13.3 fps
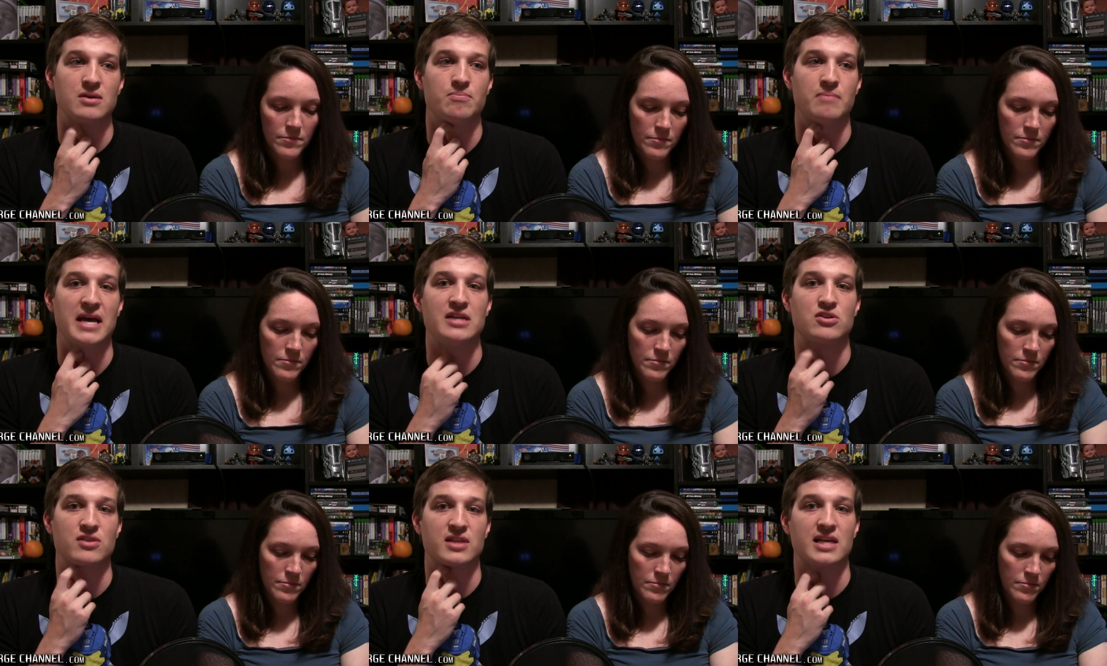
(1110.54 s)
Speaker 1: a
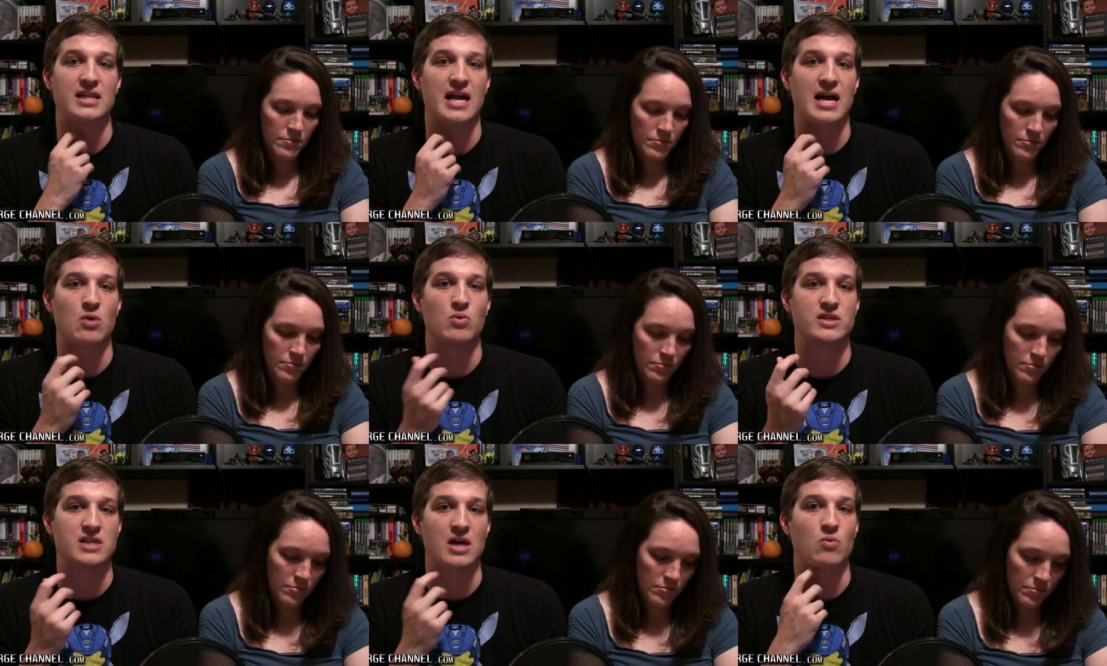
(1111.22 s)
major thing that I
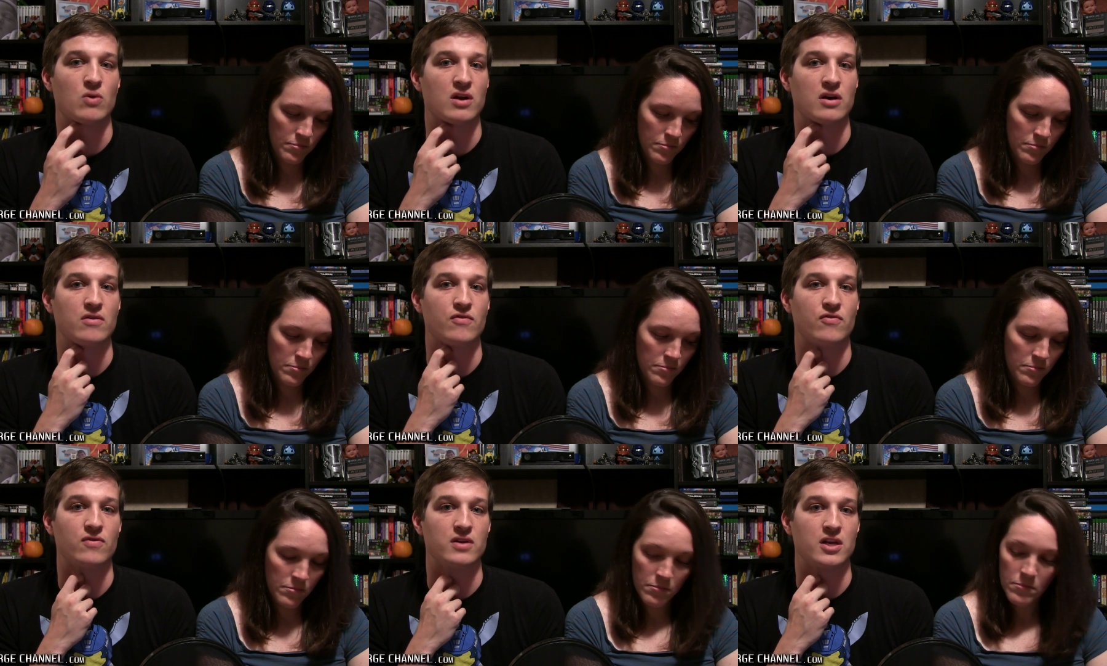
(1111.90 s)
wish I would
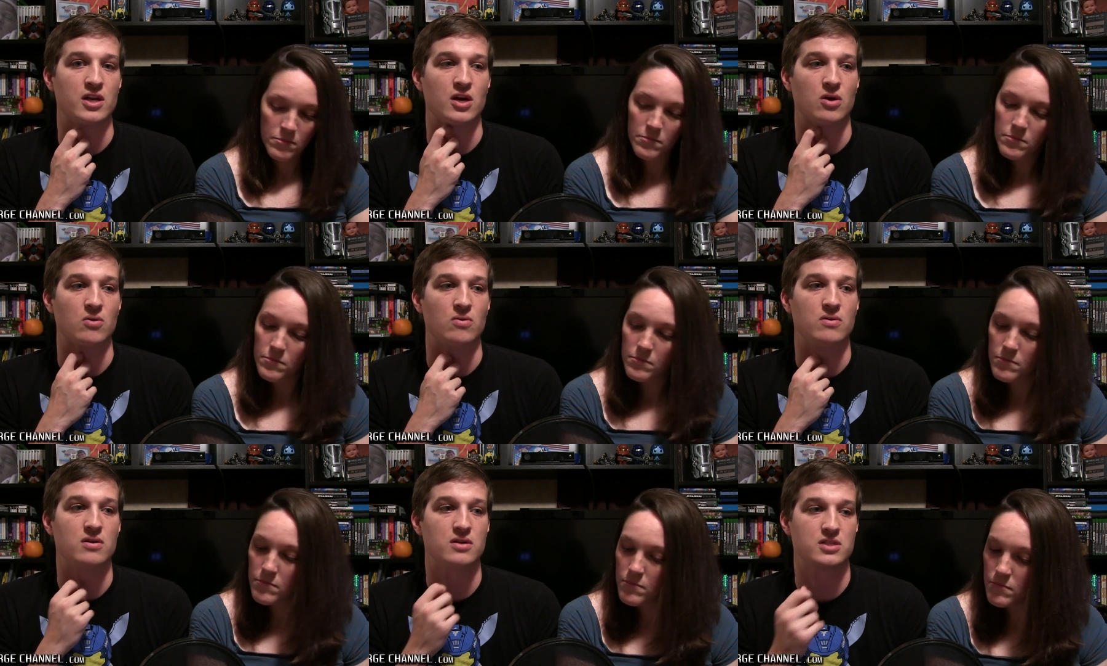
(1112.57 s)
have, you
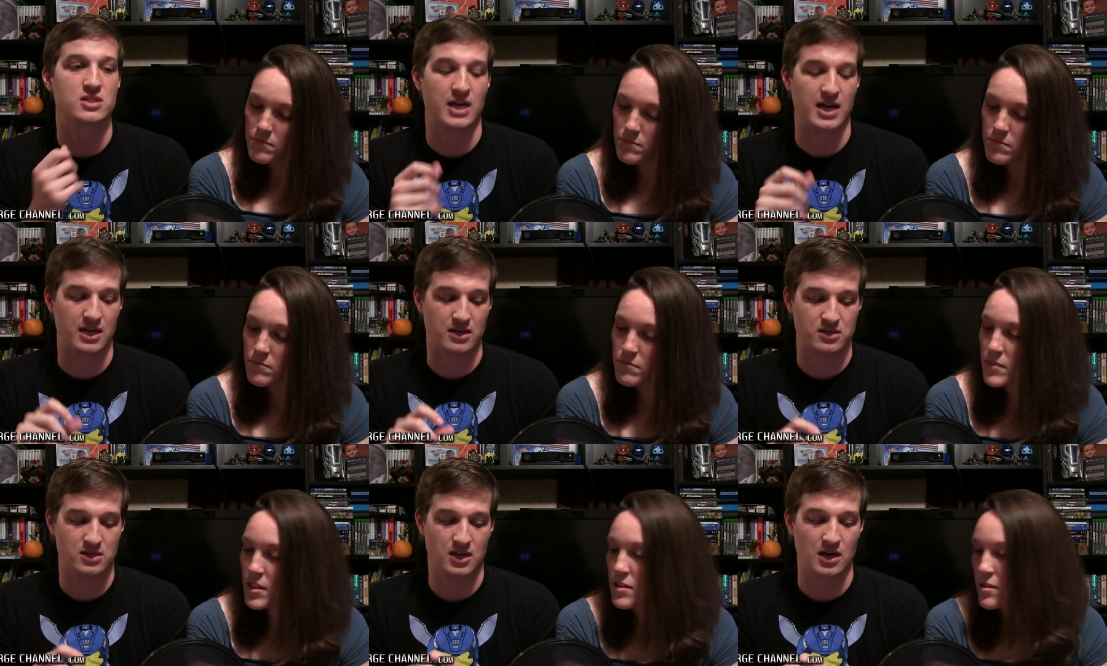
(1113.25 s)
know,
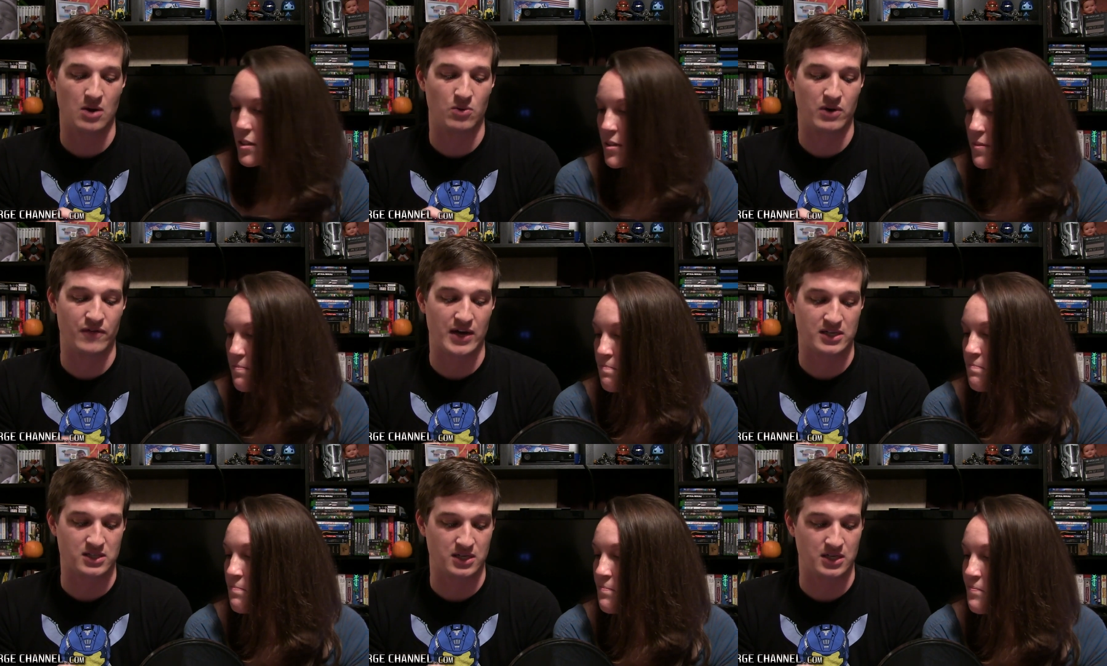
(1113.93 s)
changed, That's and good. I would have
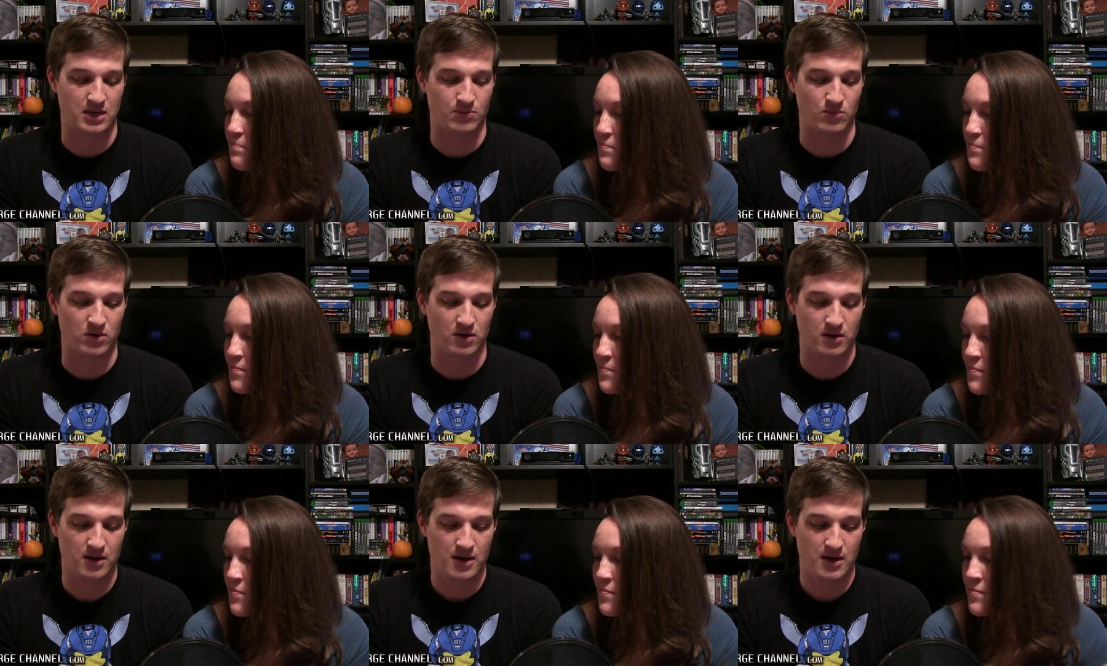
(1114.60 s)
actually done
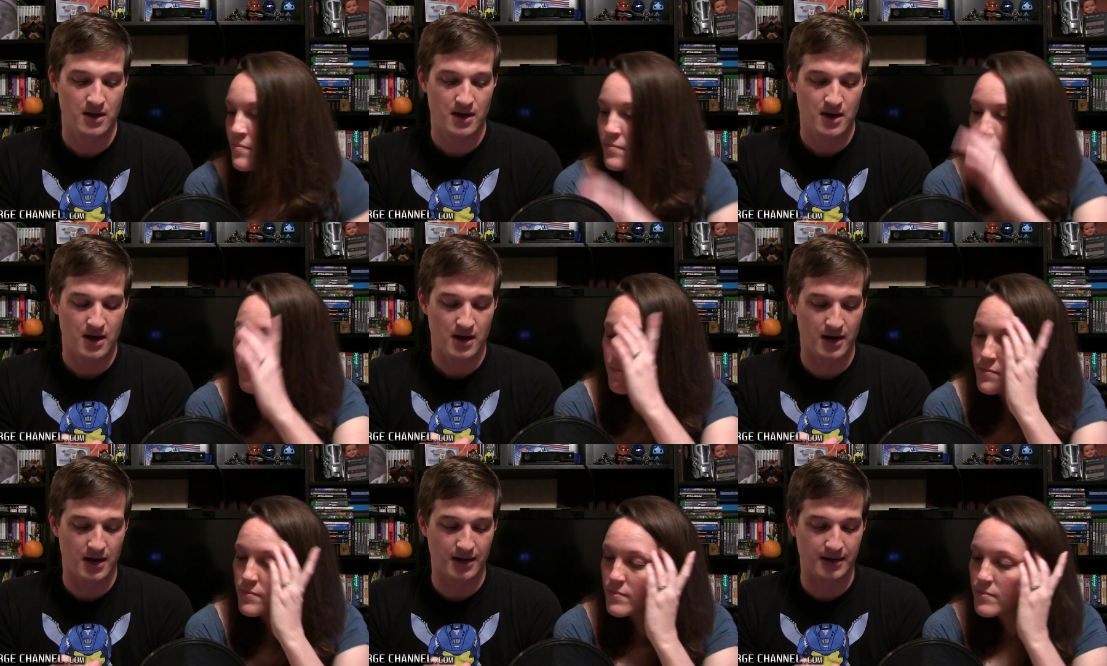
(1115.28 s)
more.
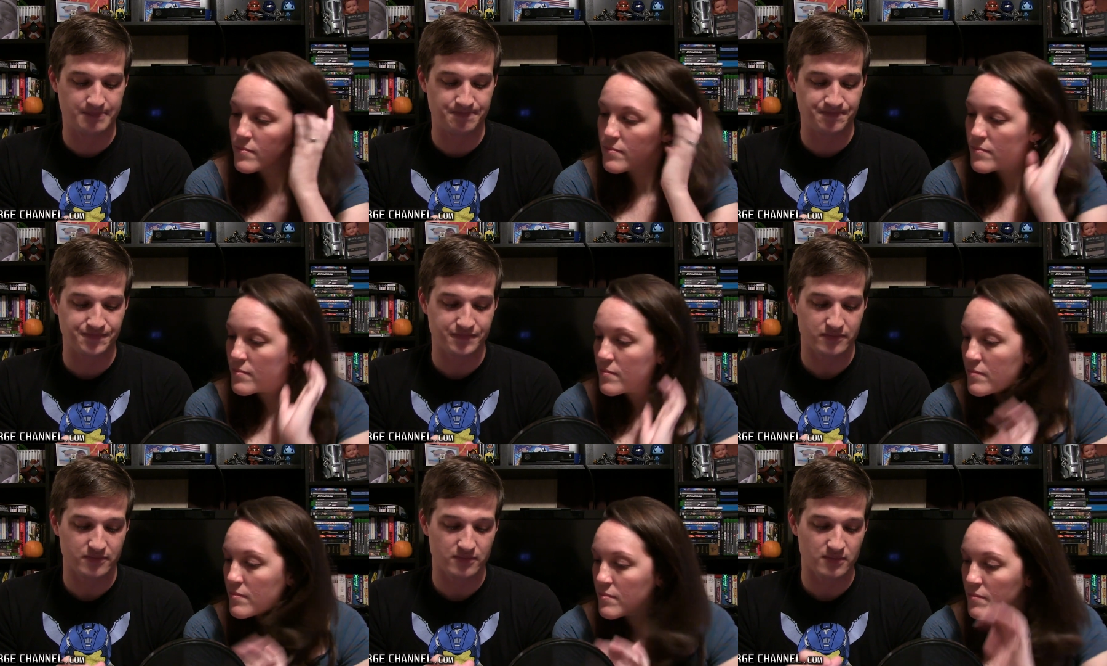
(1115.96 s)
Um,
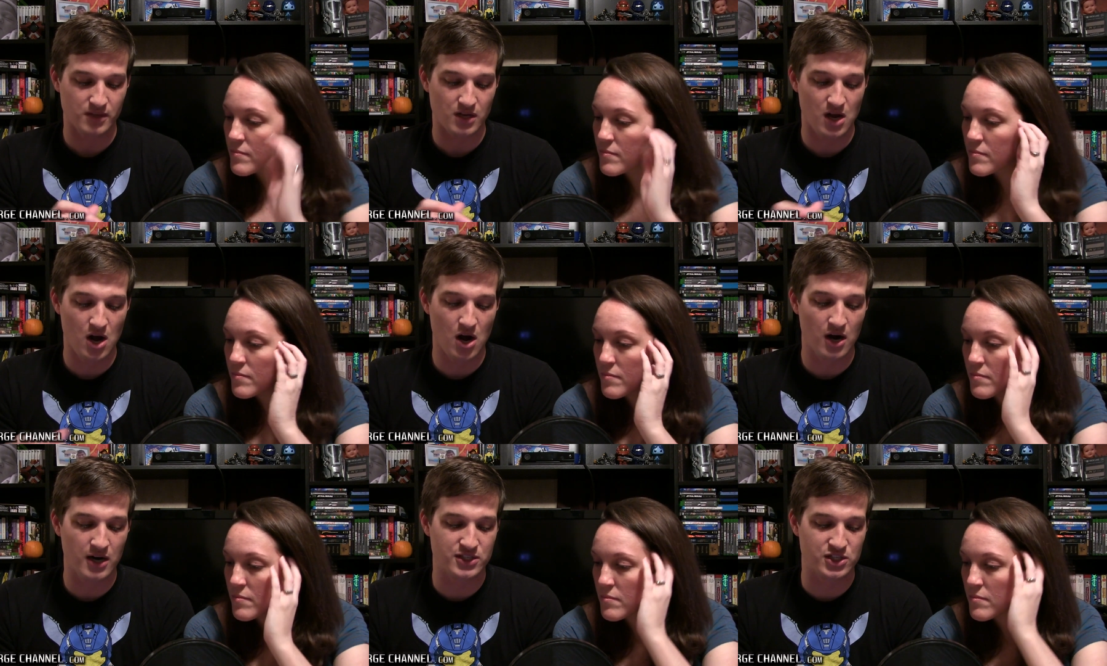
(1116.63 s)

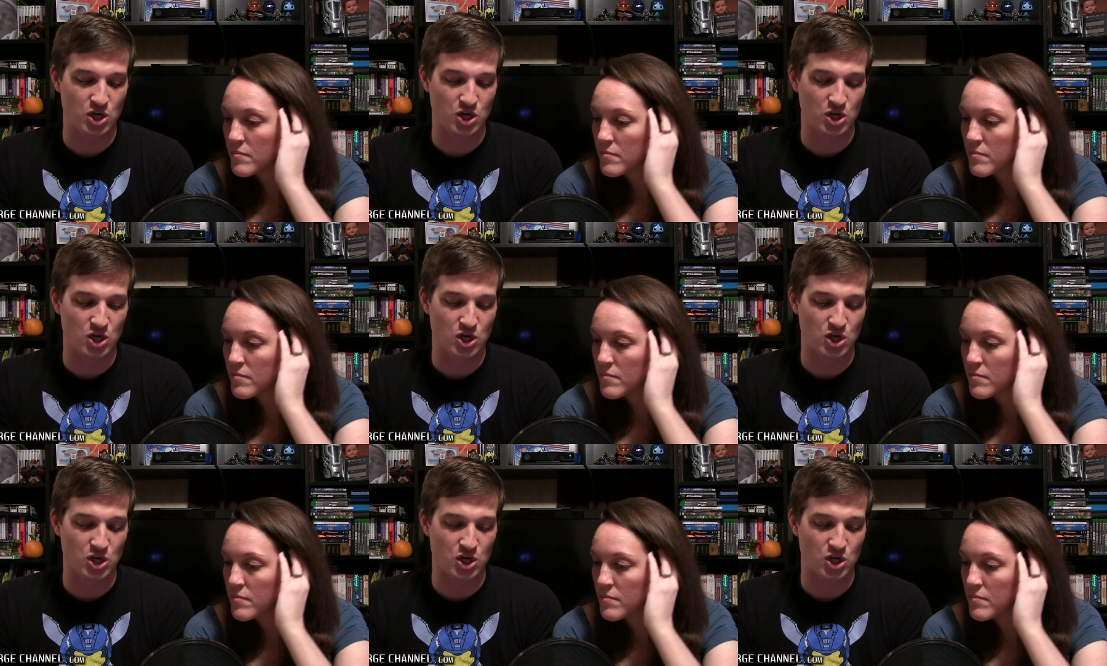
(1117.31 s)
all right.